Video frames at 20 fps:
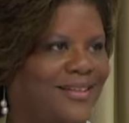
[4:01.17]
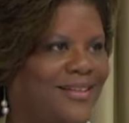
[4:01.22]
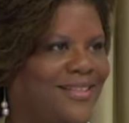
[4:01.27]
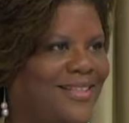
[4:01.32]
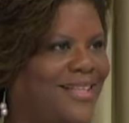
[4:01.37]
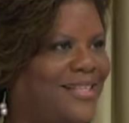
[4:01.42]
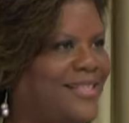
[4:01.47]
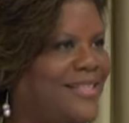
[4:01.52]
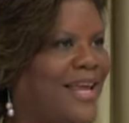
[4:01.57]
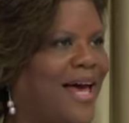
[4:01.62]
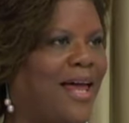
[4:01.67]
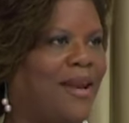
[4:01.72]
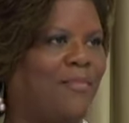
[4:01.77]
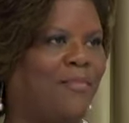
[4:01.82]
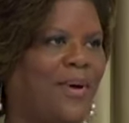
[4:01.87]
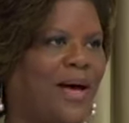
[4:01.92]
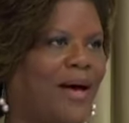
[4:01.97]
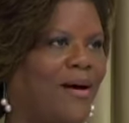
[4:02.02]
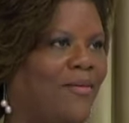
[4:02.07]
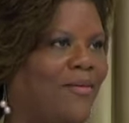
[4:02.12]
See, it's not
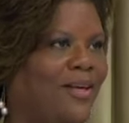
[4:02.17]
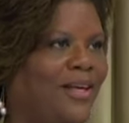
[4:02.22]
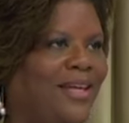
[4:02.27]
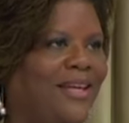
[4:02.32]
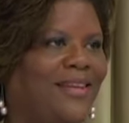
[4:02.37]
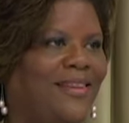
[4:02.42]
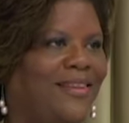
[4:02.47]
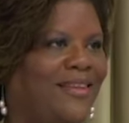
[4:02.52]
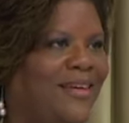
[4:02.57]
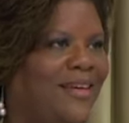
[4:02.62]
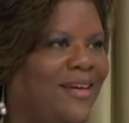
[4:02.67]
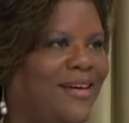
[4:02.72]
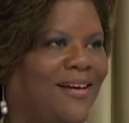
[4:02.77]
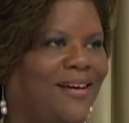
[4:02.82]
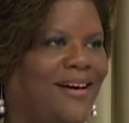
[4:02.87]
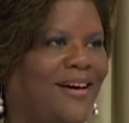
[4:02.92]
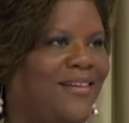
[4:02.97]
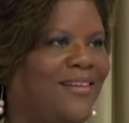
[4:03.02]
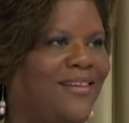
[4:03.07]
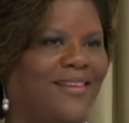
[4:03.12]
about anything
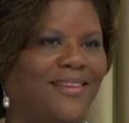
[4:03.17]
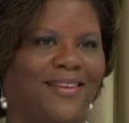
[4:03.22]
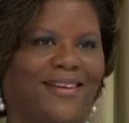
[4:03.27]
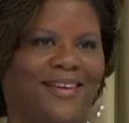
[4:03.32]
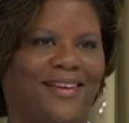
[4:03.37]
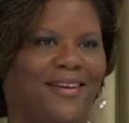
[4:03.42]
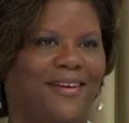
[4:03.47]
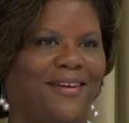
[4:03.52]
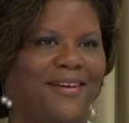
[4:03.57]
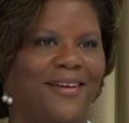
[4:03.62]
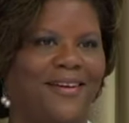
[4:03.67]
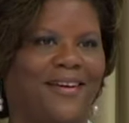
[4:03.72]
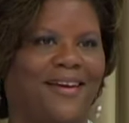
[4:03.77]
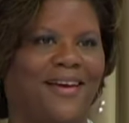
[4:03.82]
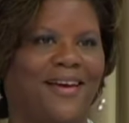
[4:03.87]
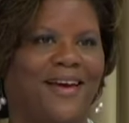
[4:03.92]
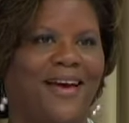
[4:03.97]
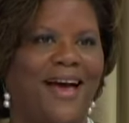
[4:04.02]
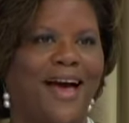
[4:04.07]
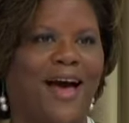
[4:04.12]
other than
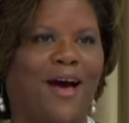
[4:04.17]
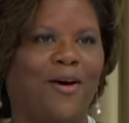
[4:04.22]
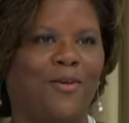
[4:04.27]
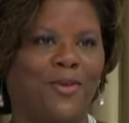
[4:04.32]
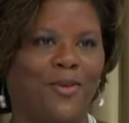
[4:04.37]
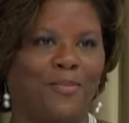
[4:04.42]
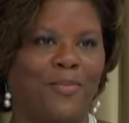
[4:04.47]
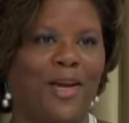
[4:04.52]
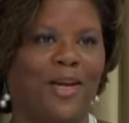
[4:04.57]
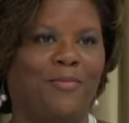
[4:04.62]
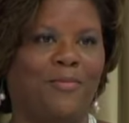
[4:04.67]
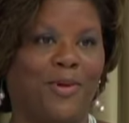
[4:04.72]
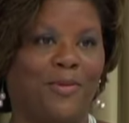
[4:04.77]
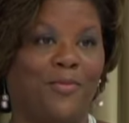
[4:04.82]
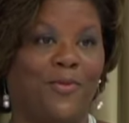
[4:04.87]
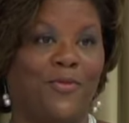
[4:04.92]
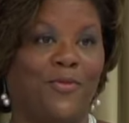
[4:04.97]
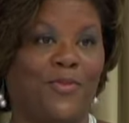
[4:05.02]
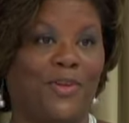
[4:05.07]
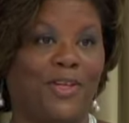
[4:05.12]
how you make
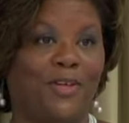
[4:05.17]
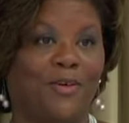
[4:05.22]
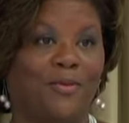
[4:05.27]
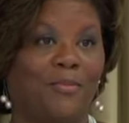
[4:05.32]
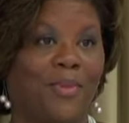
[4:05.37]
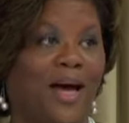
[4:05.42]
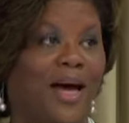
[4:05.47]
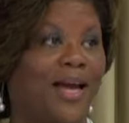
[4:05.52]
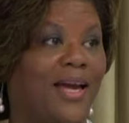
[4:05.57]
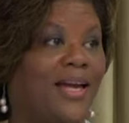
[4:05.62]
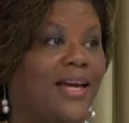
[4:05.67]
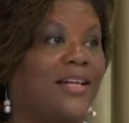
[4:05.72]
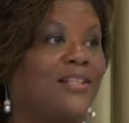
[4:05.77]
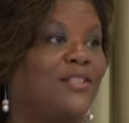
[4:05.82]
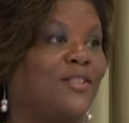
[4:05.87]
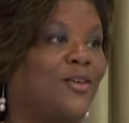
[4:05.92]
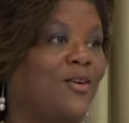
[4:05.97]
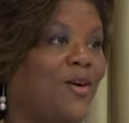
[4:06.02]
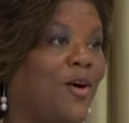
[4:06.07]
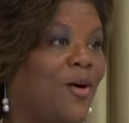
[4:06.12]
people feel. Maya
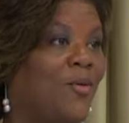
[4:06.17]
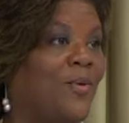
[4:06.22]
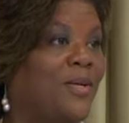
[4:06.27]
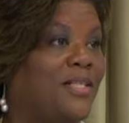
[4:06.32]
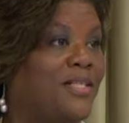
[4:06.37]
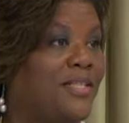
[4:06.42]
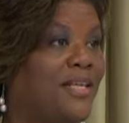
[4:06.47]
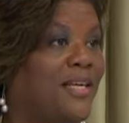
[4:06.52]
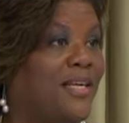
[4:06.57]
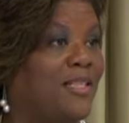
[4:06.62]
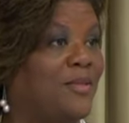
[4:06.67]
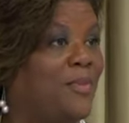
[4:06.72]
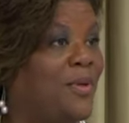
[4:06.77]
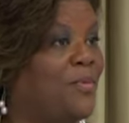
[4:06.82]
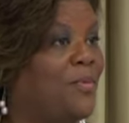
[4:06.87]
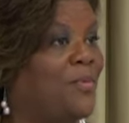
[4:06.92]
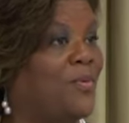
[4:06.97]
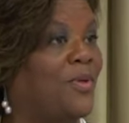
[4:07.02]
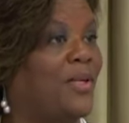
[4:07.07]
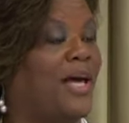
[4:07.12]
Angelou always says,
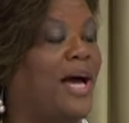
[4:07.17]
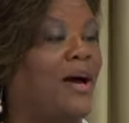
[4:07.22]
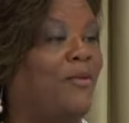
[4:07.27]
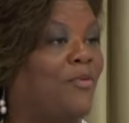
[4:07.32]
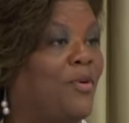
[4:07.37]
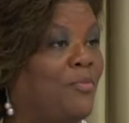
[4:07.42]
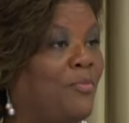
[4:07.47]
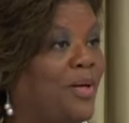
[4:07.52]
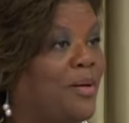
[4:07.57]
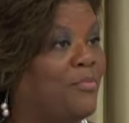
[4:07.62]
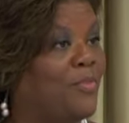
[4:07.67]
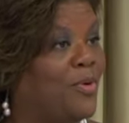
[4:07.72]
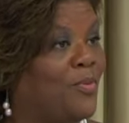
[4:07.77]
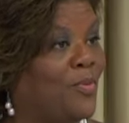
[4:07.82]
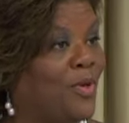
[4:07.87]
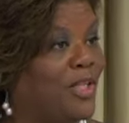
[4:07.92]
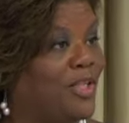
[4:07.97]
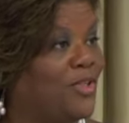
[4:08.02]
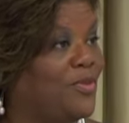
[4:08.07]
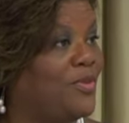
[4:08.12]
people will not remember
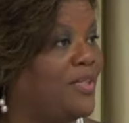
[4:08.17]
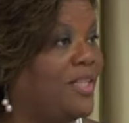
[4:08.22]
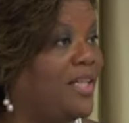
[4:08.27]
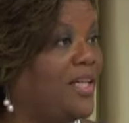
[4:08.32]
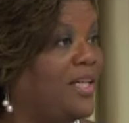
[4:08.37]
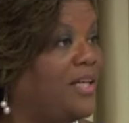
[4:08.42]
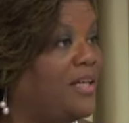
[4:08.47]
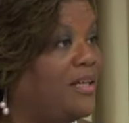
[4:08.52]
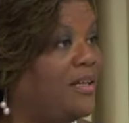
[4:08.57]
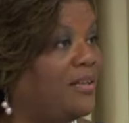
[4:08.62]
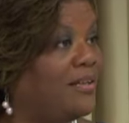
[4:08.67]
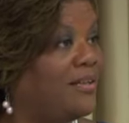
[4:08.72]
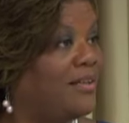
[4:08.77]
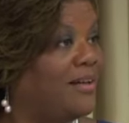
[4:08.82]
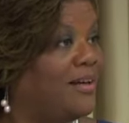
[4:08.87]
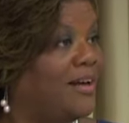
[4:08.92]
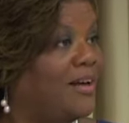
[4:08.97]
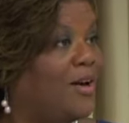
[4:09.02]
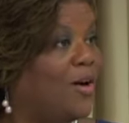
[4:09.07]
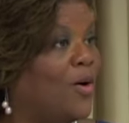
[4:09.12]
what you did
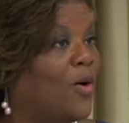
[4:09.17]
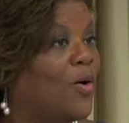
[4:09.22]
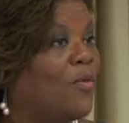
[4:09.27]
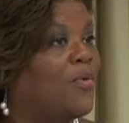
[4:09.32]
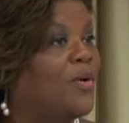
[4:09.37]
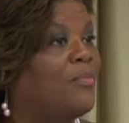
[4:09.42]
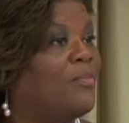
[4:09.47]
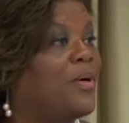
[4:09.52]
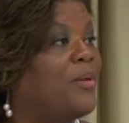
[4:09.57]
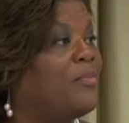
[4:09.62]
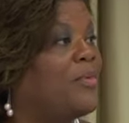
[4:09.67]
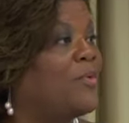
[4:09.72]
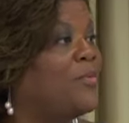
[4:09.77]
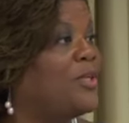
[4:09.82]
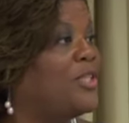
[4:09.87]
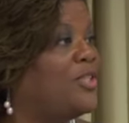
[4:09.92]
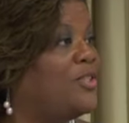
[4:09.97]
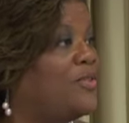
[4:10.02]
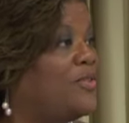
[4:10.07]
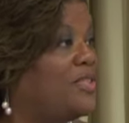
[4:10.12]
or remember
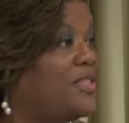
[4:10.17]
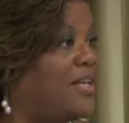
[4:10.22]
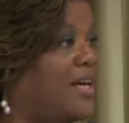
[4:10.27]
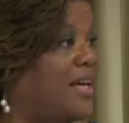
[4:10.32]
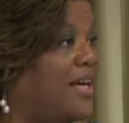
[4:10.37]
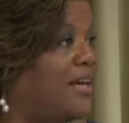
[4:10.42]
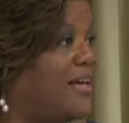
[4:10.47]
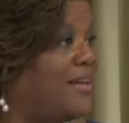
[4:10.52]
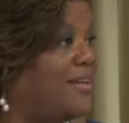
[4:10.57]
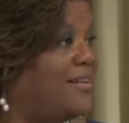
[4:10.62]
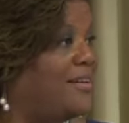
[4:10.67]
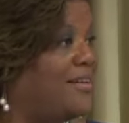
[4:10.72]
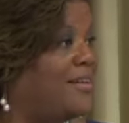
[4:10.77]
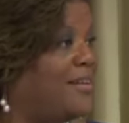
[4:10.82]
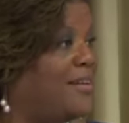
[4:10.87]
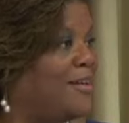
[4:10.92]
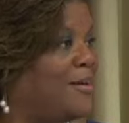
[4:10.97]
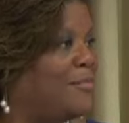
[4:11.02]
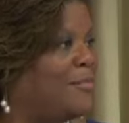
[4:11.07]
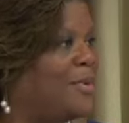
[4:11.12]
what you said,
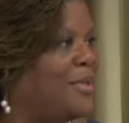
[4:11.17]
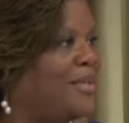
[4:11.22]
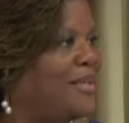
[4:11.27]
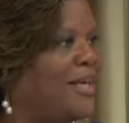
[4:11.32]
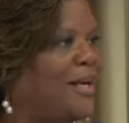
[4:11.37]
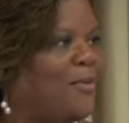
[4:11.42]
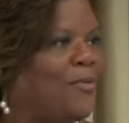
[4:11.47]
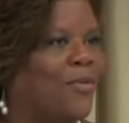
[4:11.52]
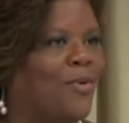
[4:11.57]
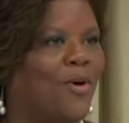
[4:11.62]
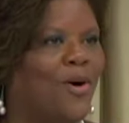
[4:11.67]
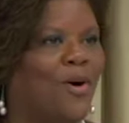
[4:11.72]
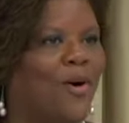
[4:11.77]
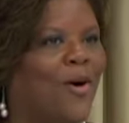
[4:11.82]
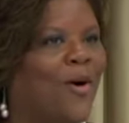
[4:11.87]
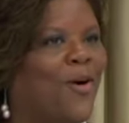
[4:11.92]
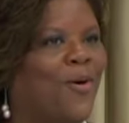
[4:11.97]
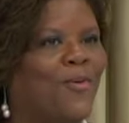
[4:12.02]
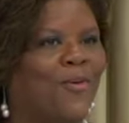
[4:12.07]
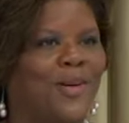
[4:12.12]
but they will
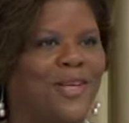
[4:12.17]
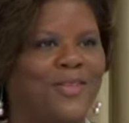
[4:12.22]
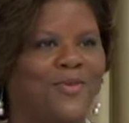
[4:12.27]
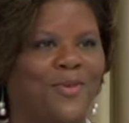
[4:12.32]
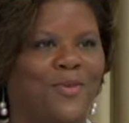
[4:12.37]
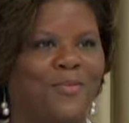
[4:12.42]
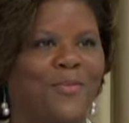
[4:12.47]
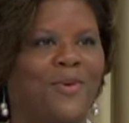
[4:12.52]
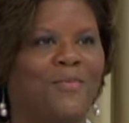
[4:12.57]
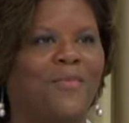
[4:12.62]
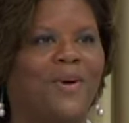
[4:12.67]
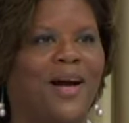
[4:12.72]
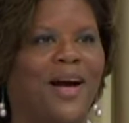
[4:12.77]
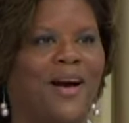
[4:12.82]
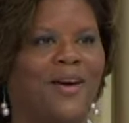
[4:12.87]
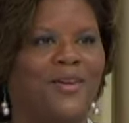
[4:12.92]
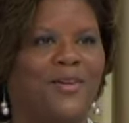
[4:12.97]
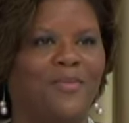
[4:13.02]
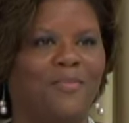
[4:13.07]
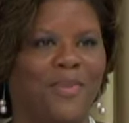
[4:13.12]
always remember
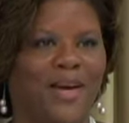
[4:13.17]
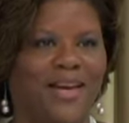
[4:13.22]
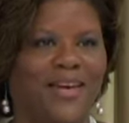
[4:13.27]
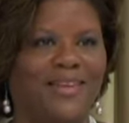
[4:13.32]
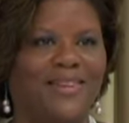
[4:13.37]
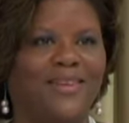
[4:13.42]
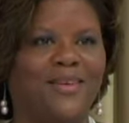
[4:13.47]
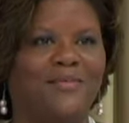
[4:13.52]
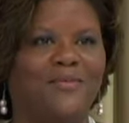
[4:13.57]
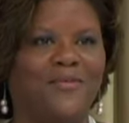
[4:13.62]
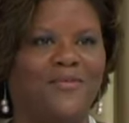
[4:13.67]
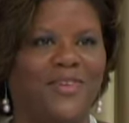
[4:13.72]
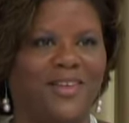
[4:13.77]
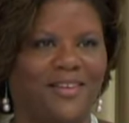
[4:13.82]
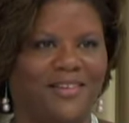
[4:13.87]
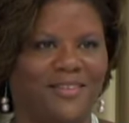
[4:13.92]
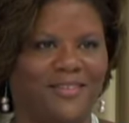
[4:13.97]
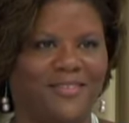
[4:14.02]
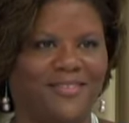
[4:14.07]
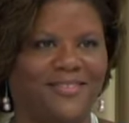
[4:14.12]
how you made them
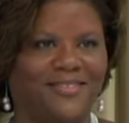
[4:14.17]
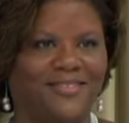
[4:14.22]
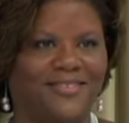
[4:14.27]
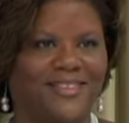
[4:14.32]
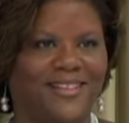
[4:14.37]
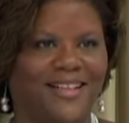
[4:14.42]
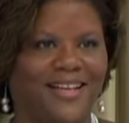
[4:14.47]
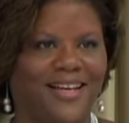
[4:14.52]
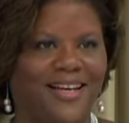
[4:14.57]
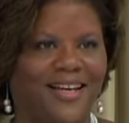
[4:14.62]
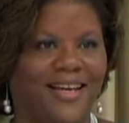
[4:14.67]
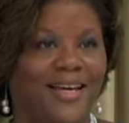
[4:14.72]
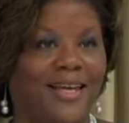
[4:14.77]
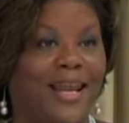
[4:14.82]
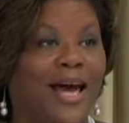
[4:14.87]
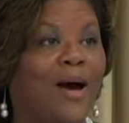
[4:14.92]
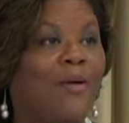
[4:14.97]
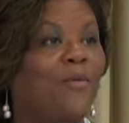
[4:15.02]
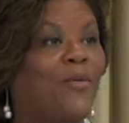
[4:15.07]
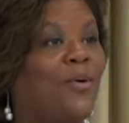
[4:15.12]
feel.
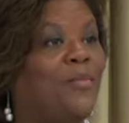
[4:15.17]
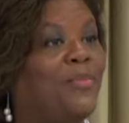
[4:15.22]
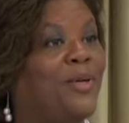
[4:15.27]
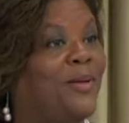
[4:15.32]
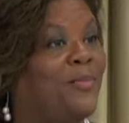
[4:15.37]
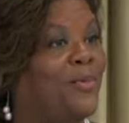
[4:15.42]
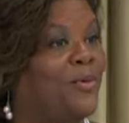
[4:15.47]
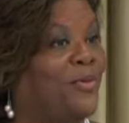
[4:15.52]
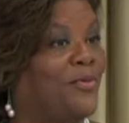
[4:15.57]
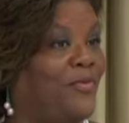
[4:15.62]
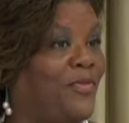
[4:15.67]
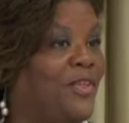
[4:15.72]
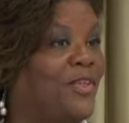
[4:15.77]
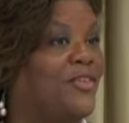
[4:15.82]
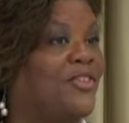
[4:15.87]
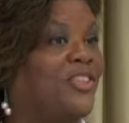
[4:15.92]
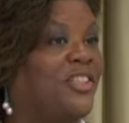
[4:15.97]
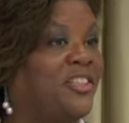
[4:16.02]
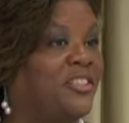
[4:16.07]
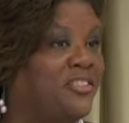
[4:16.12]
And I want people to
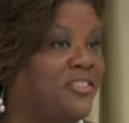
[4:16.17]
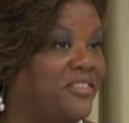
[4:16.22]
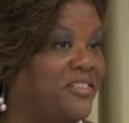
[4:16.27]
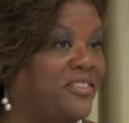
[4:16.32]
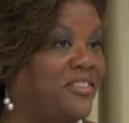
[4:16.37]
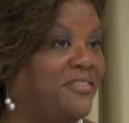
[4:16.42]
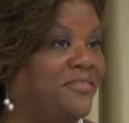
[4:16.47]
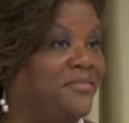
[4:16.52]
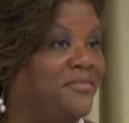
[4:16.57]
feel good